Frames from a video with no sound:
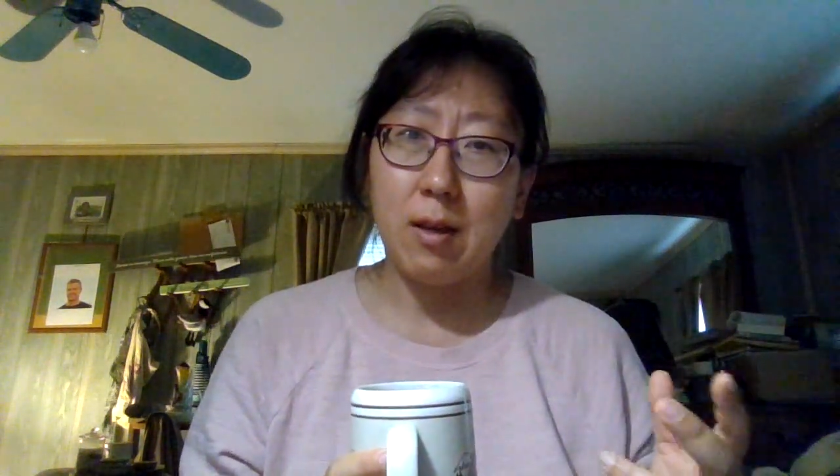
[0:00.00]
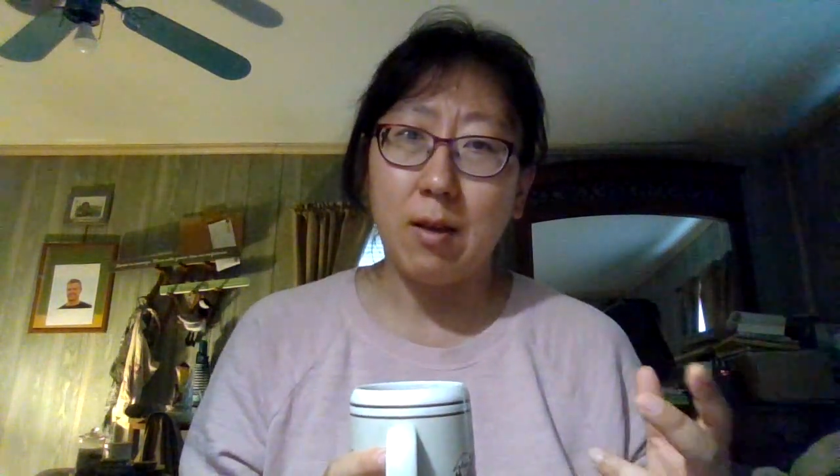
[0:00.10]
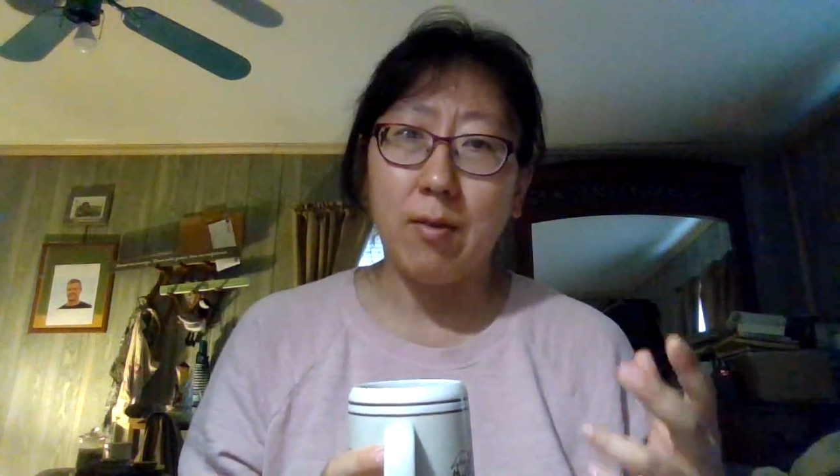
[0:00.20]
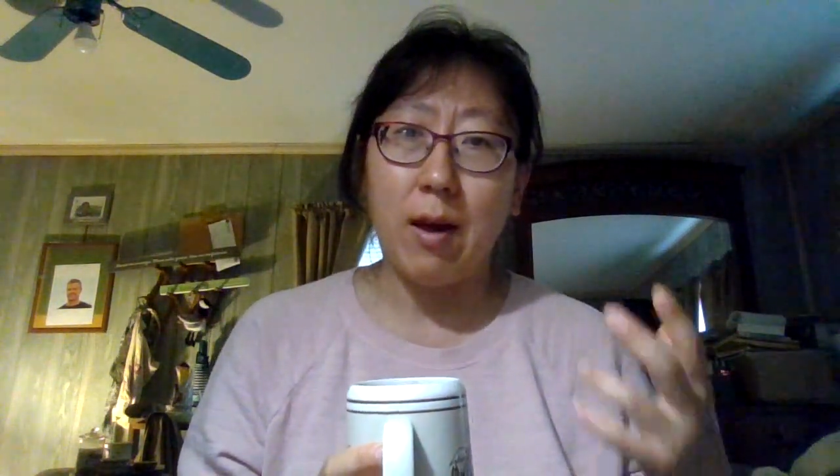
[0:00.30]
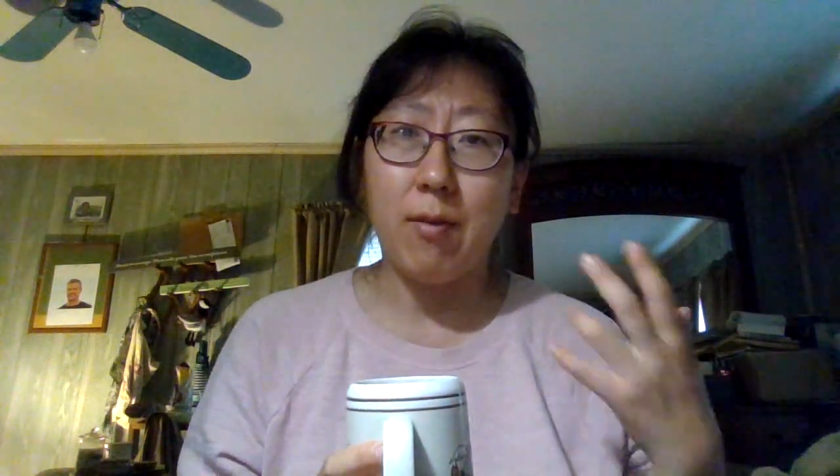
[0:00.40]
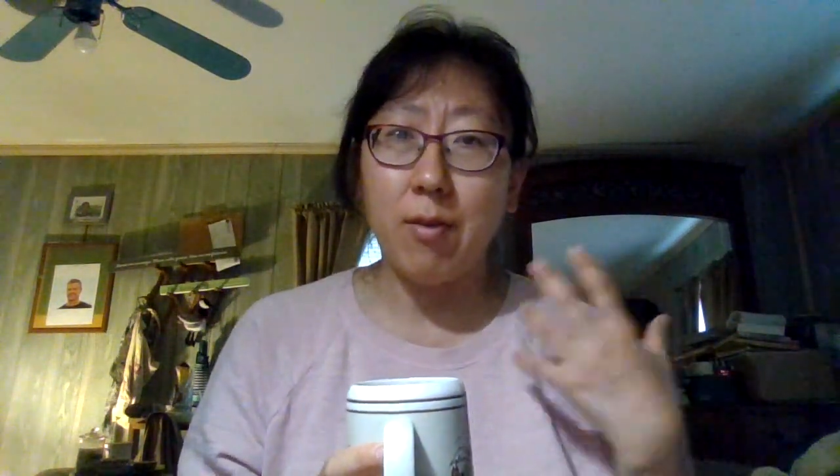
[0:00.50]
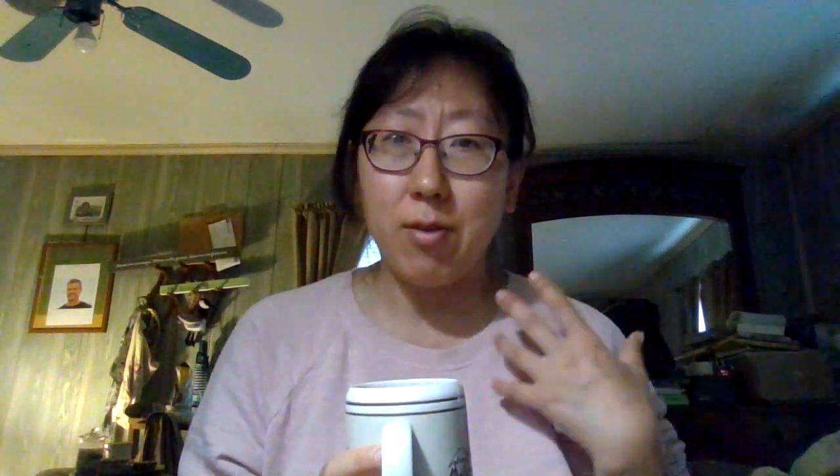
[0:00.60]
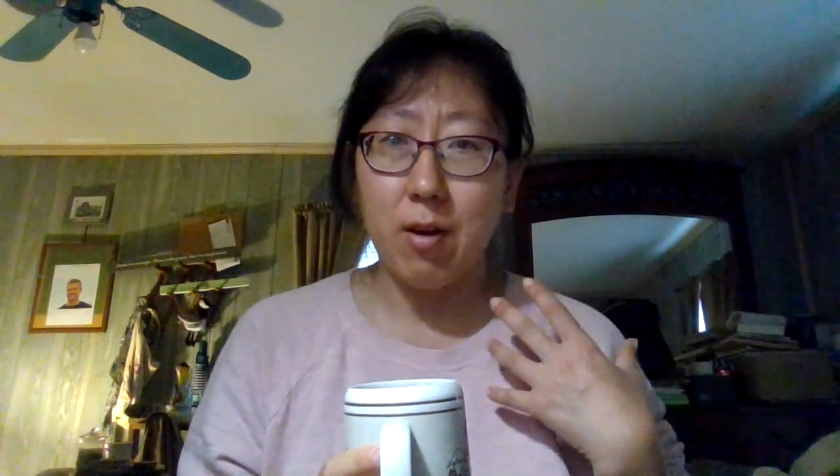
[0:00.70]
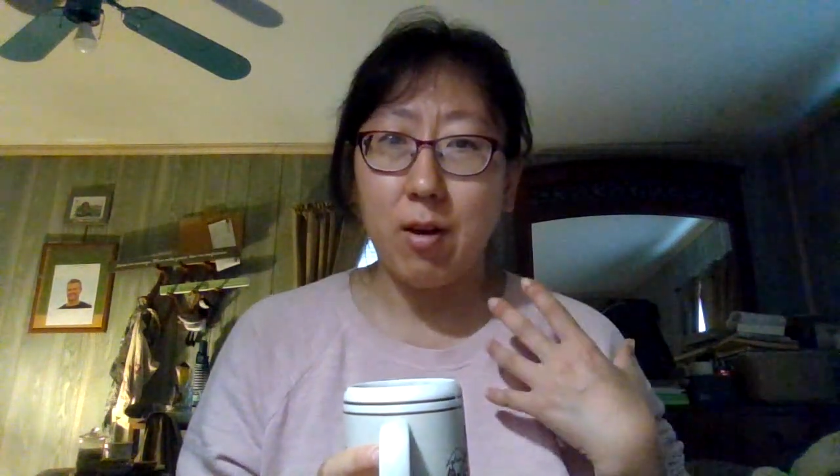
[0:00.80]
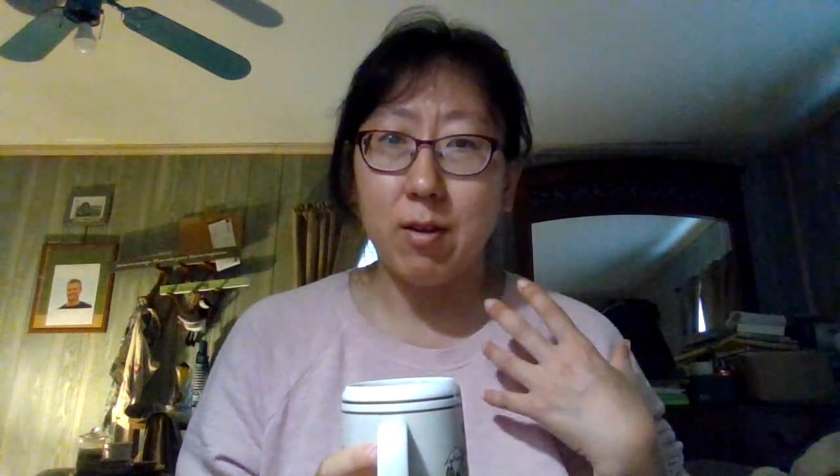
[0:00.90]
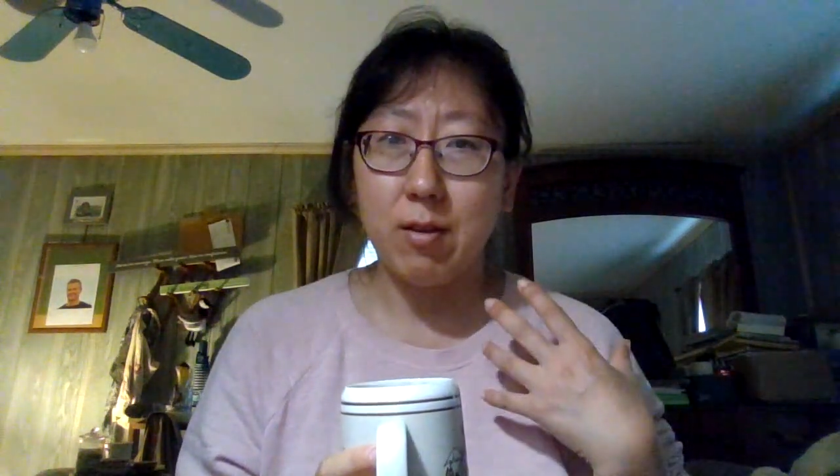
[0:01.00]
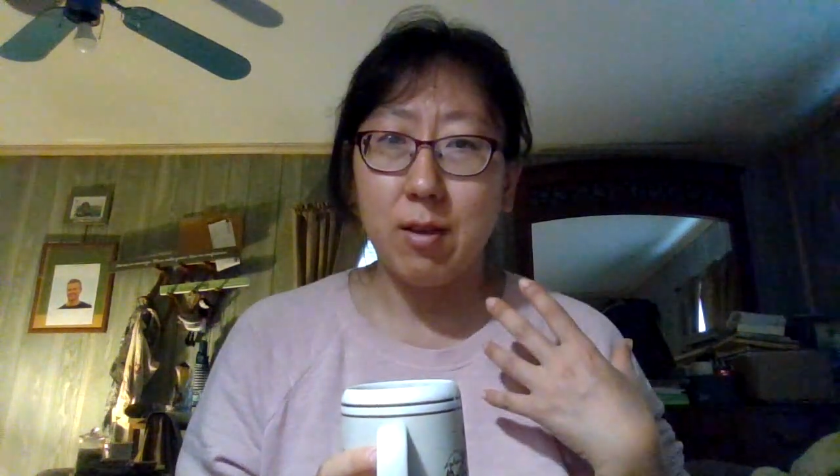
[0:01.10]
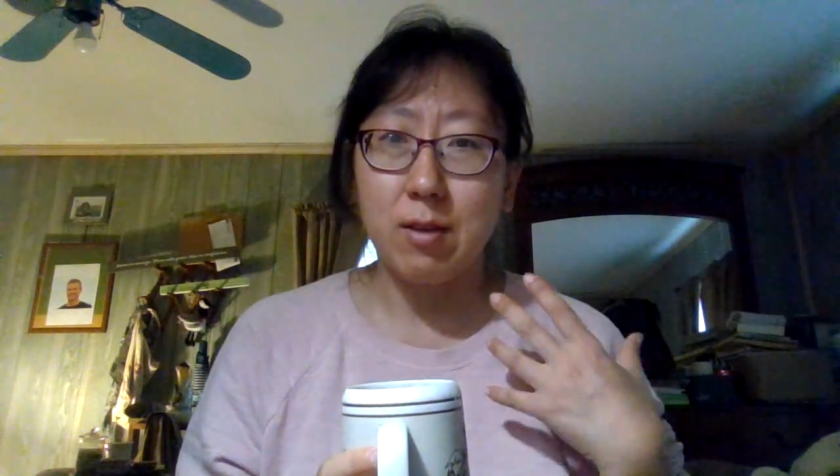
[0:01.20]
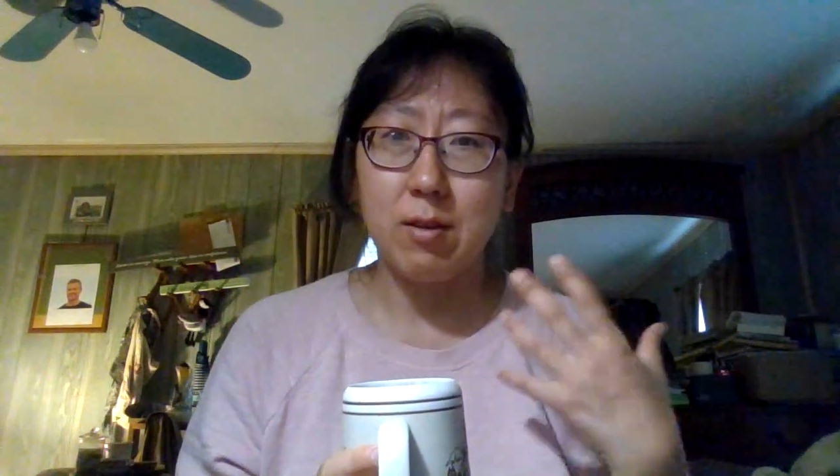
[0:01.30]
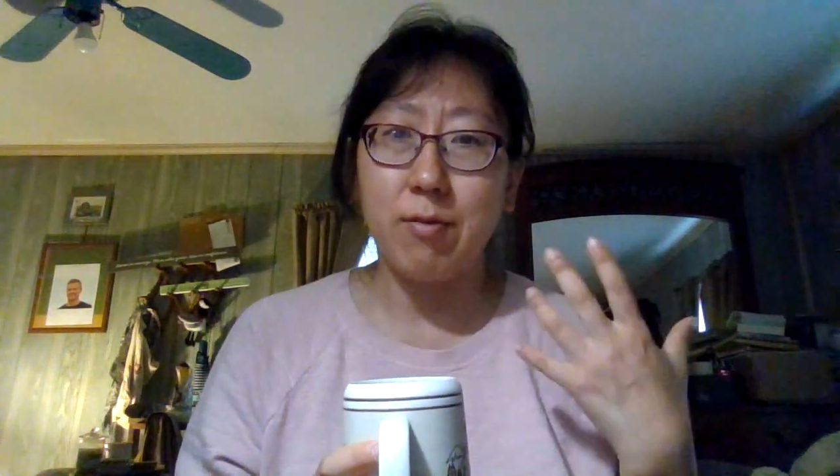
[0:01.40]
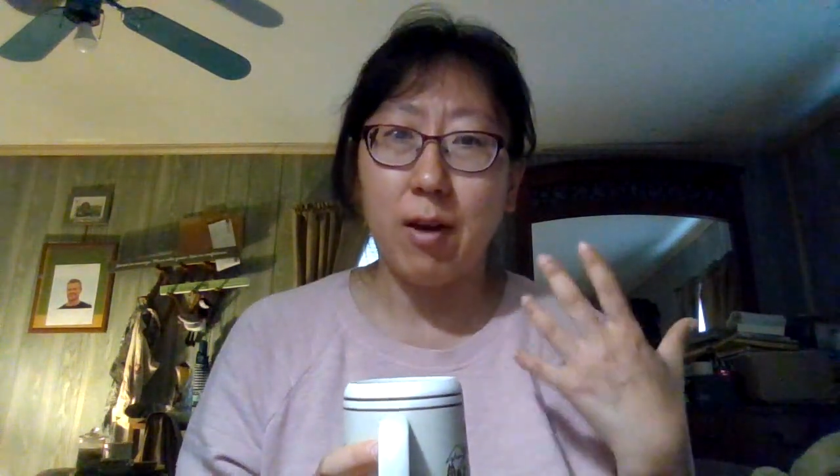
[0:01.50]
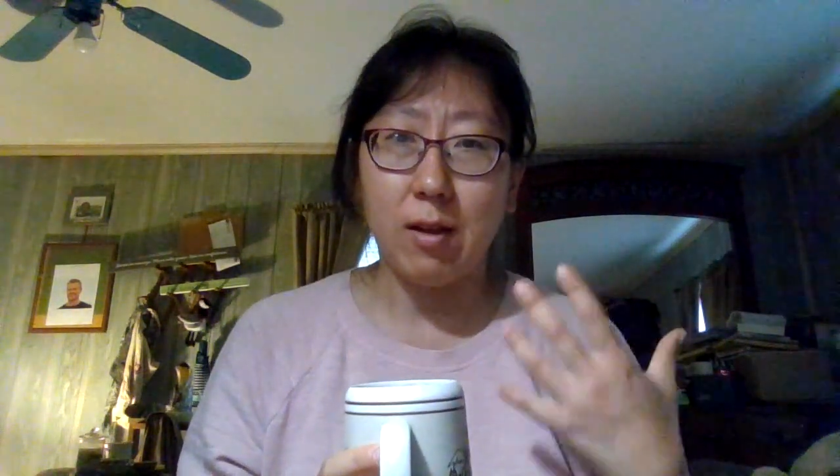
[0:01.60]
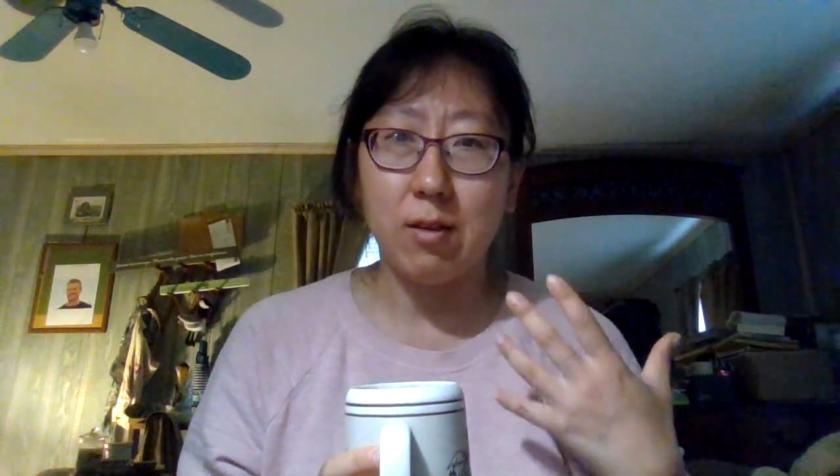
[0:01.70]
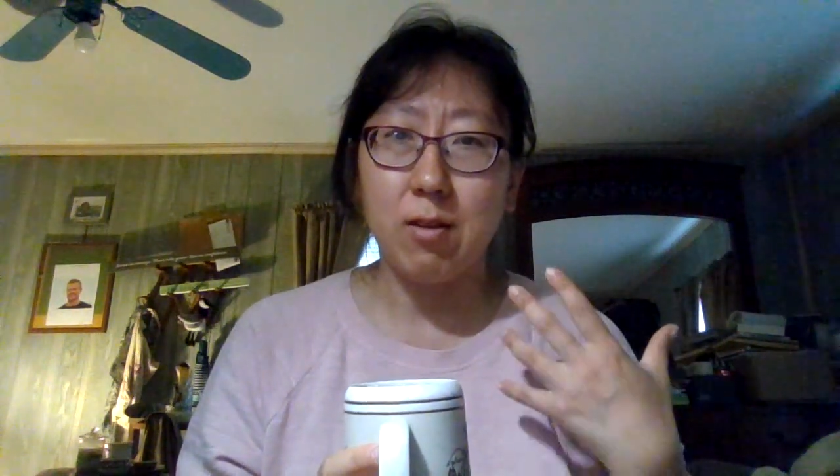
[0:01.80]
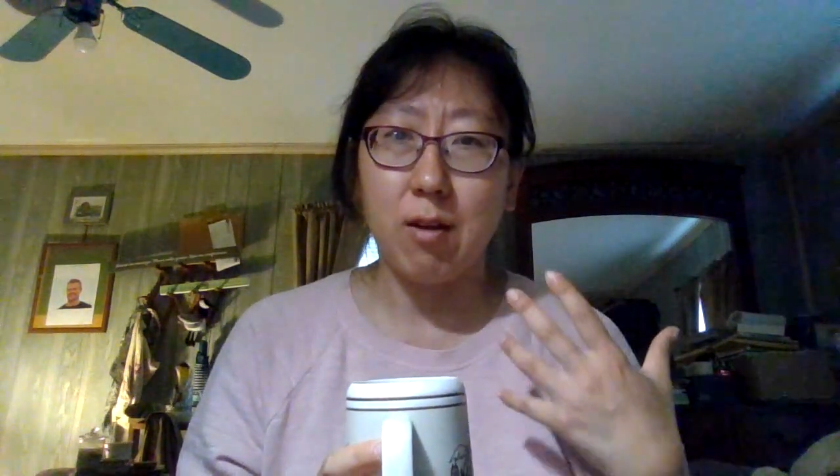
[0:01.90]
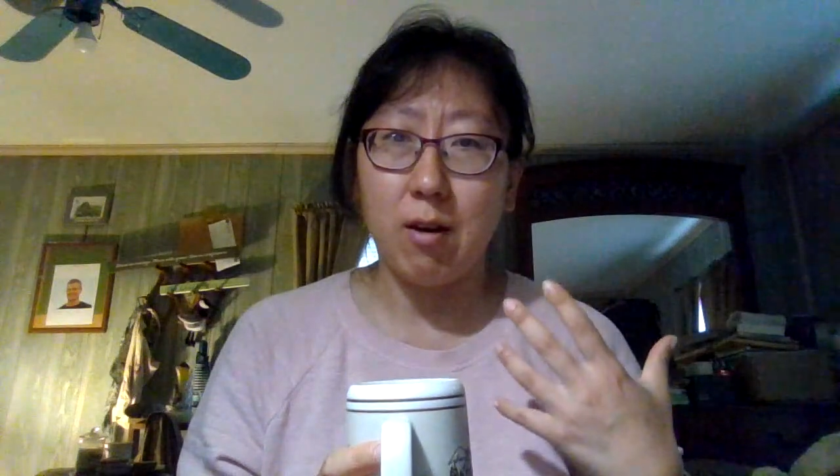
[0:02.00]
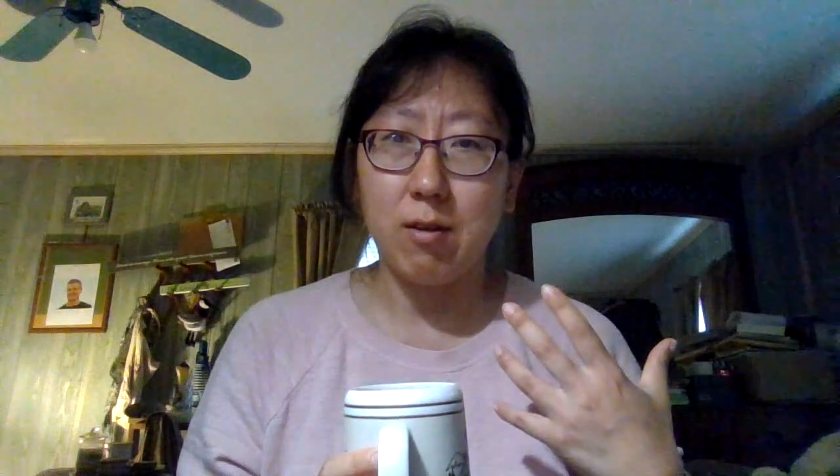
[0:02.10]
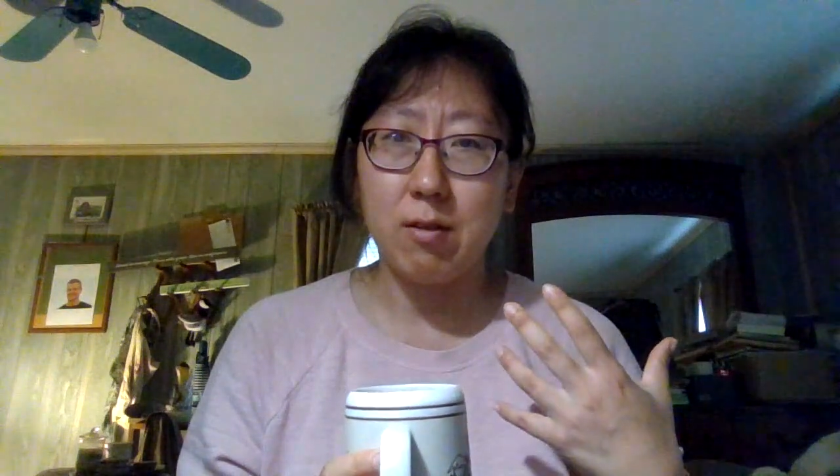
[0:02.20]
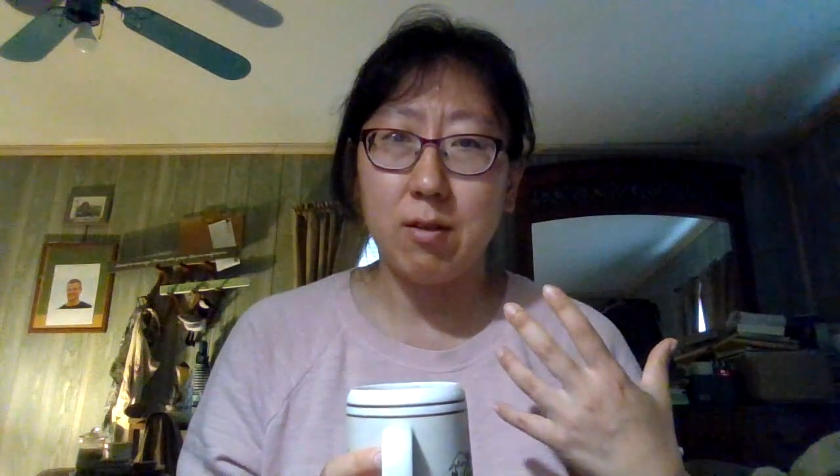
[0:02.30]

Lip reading: if I have a thought, that's a valid thought,